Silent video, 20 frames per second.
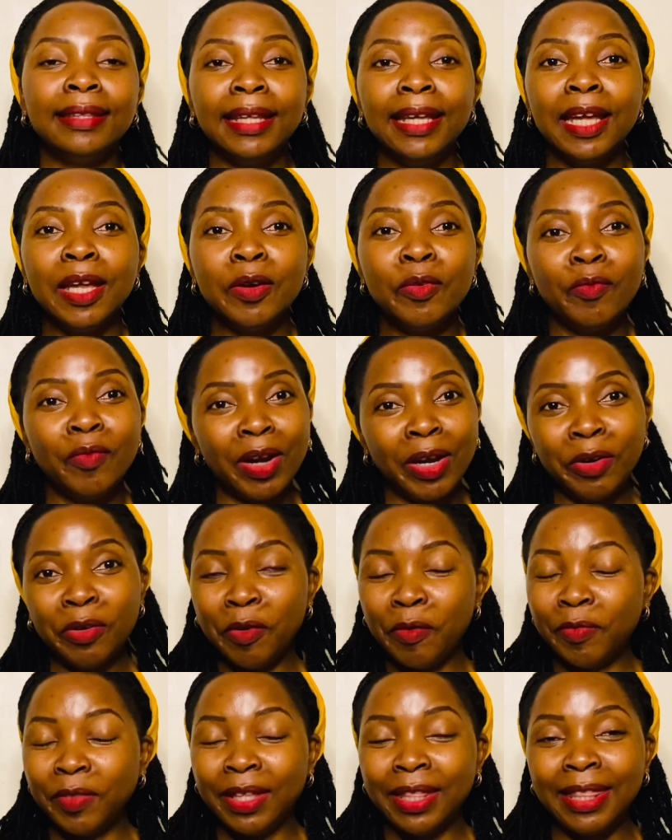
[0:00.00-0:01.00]
then one
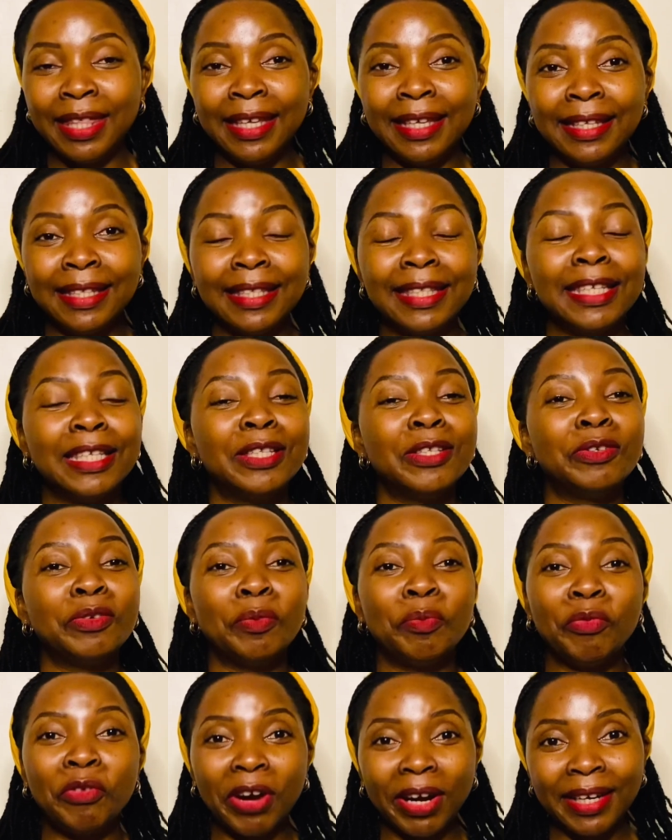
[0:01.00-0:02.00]
of the things is to
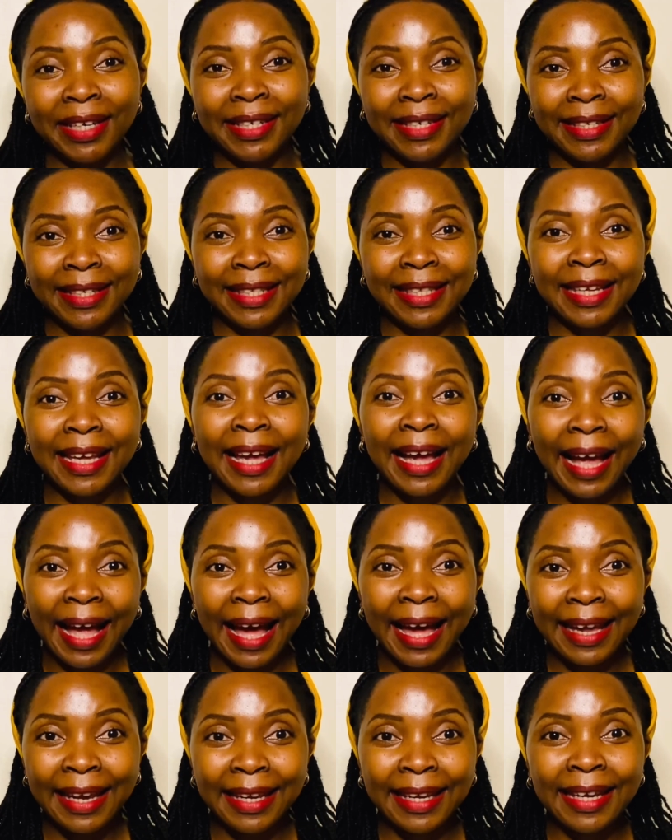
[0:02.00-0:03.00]
practice
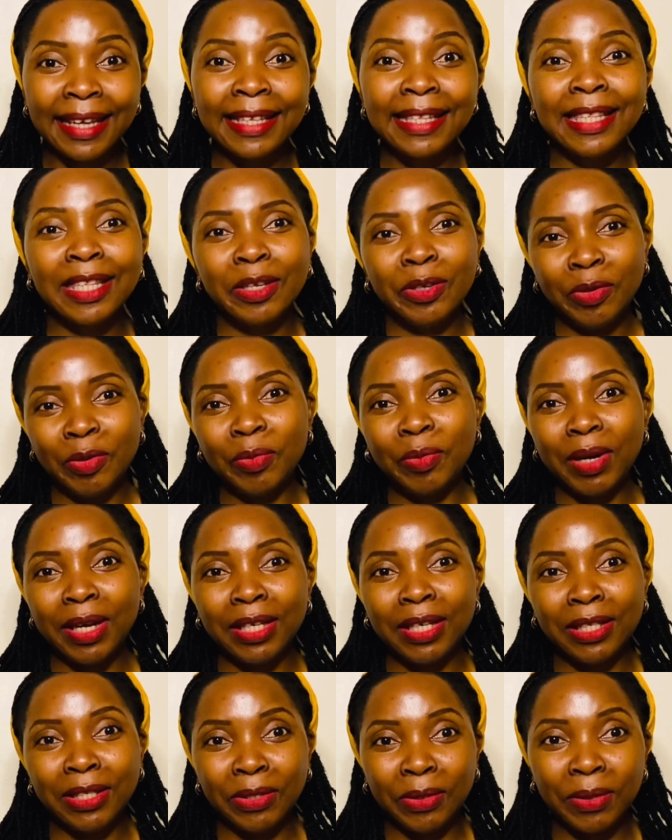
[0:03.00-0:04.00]
kindness
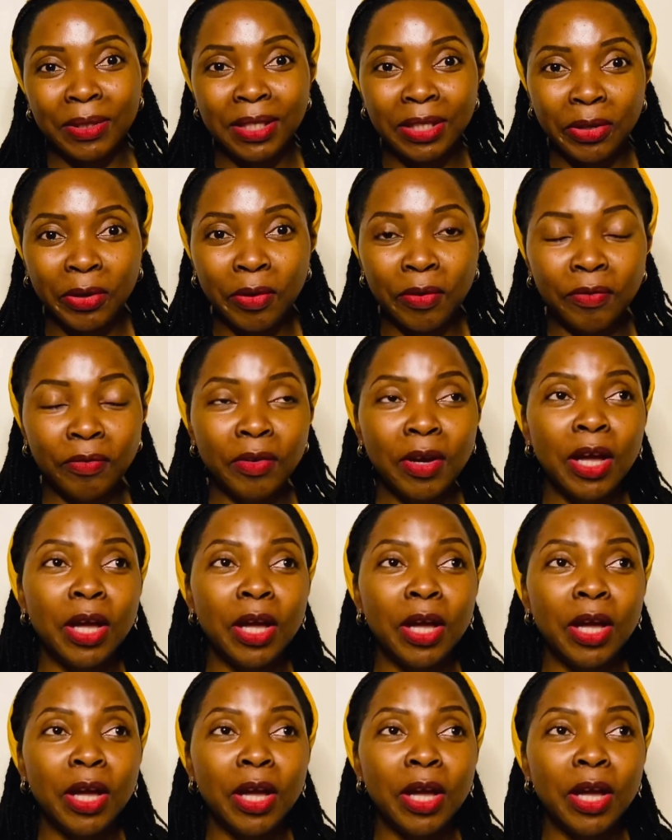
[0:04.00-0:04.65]
towards yourself